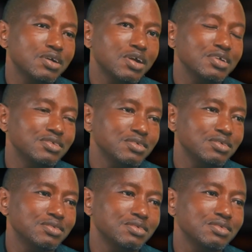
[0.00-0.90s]

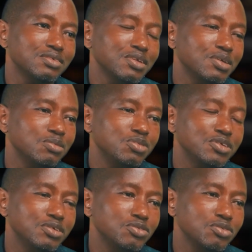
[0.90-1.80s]
crisis is really a
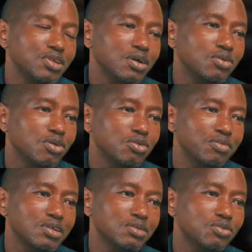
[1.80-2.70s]
big issue now all
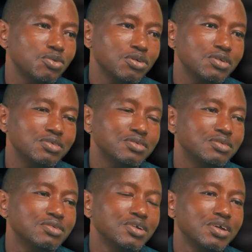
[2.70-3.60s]
over the world.
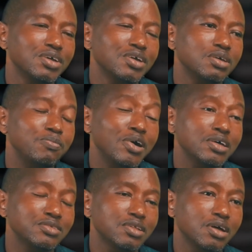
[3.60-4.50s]
In the
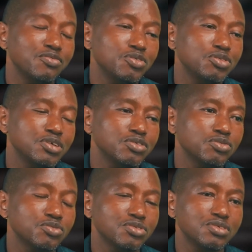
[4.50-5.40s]
past few days,
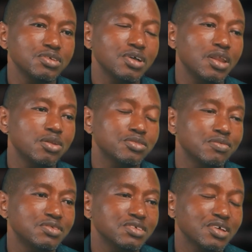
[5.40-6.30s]
you could see a lot
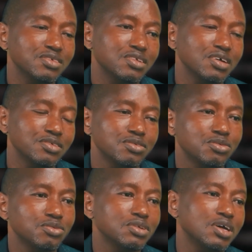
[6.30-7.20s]
of disasters,
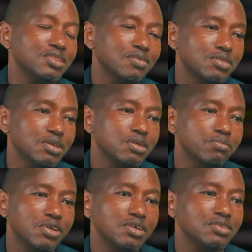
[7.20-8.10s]
you know, that have
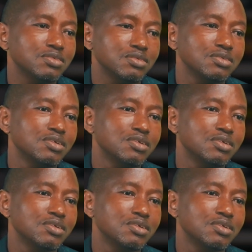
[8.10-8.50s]
taken place.